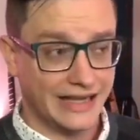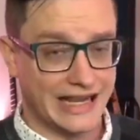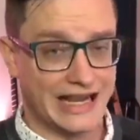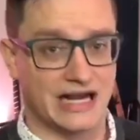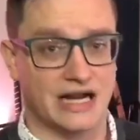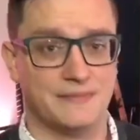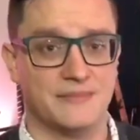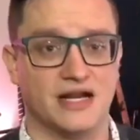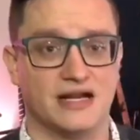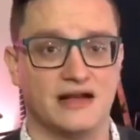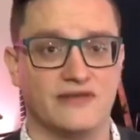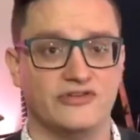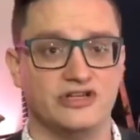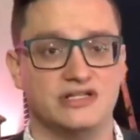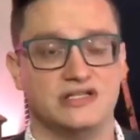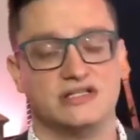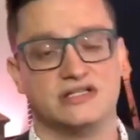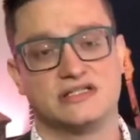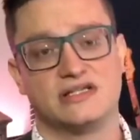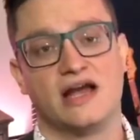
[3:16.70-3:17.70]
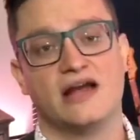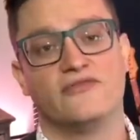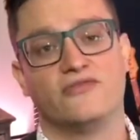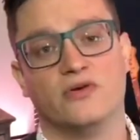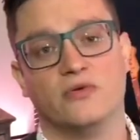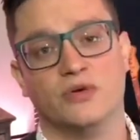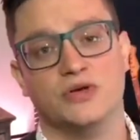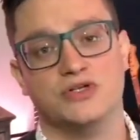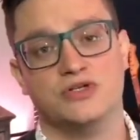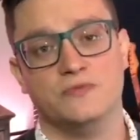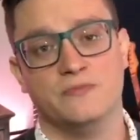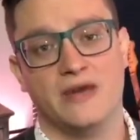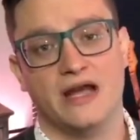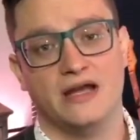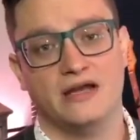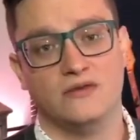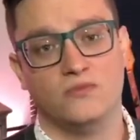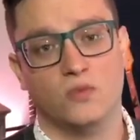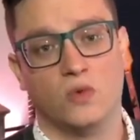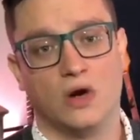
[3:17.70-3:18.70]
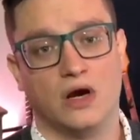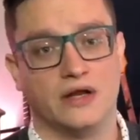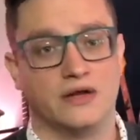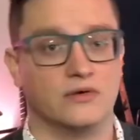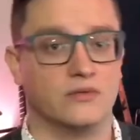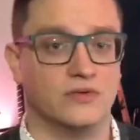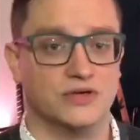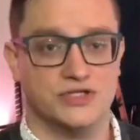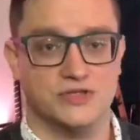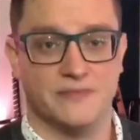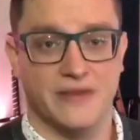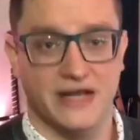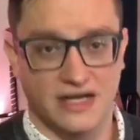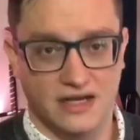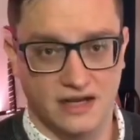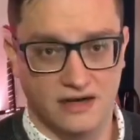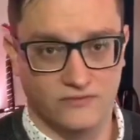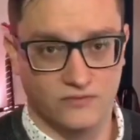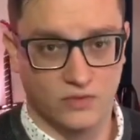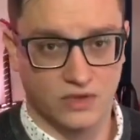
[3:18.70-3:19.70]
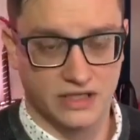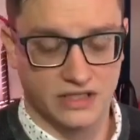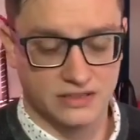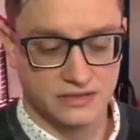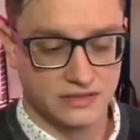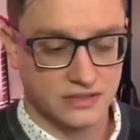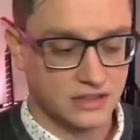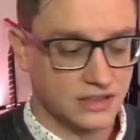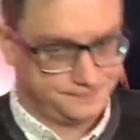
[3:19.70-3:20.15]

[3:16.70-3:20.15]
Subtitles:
and I'm not having to decipher what you may want or what you may not have wanted.